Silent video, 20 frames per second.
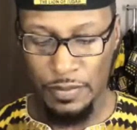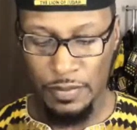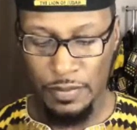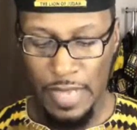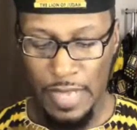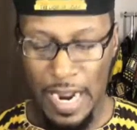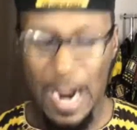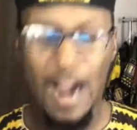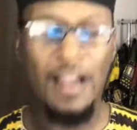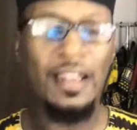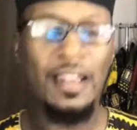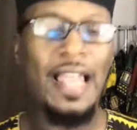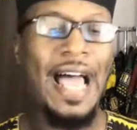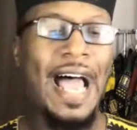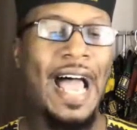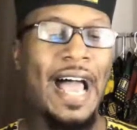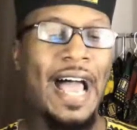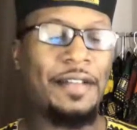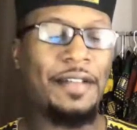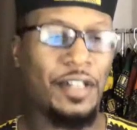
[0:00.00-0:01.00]
Our
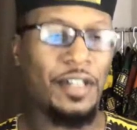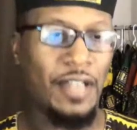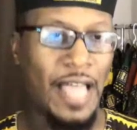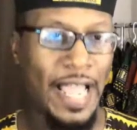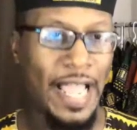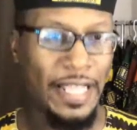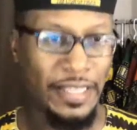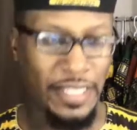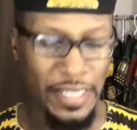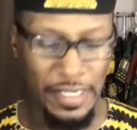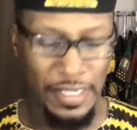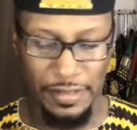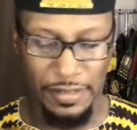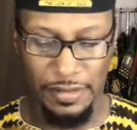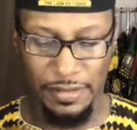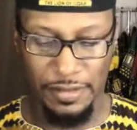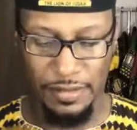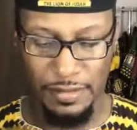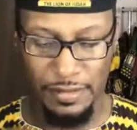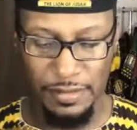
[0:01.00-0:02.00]
lives are like
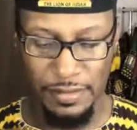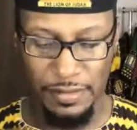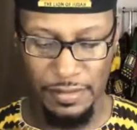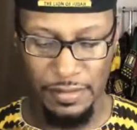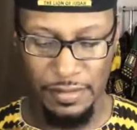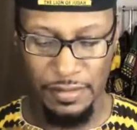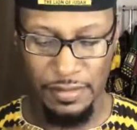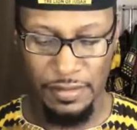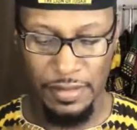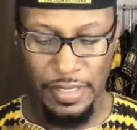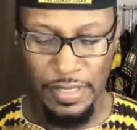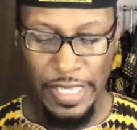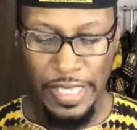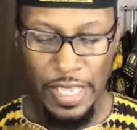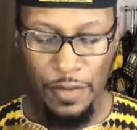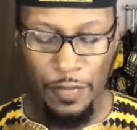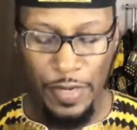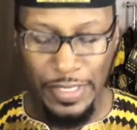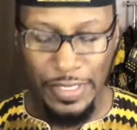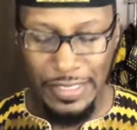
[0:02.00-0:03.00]
this.
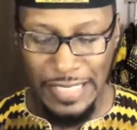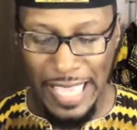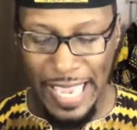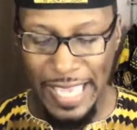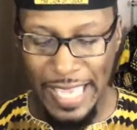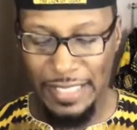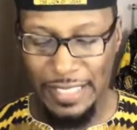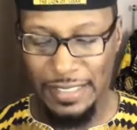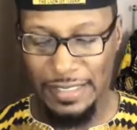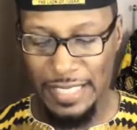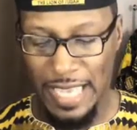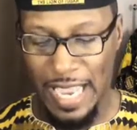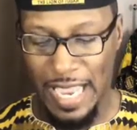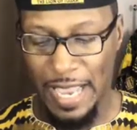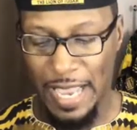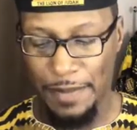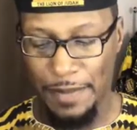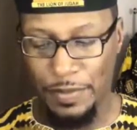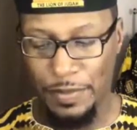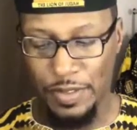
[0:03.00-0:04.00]
If we take
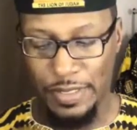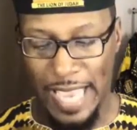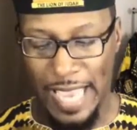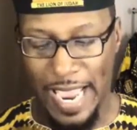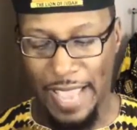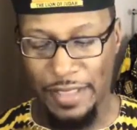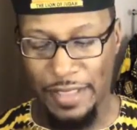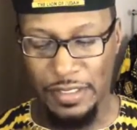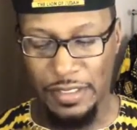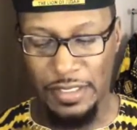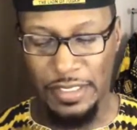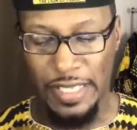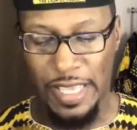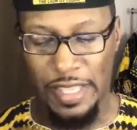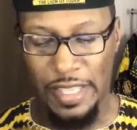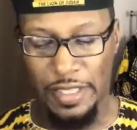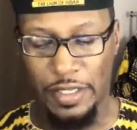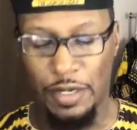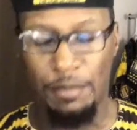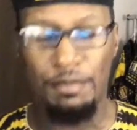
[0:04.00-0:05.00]
time to gather
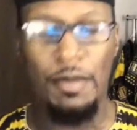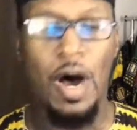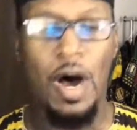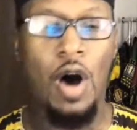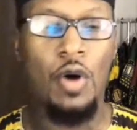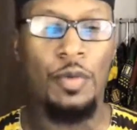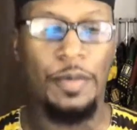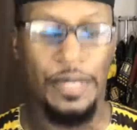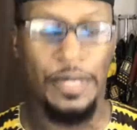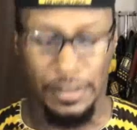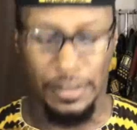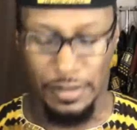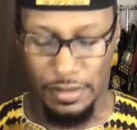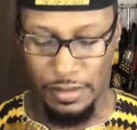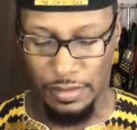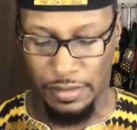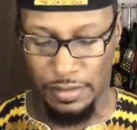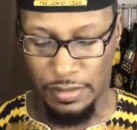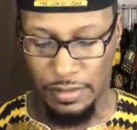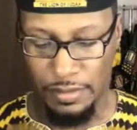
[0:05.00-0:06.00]
together the
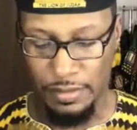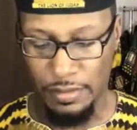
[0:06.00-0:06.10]
moments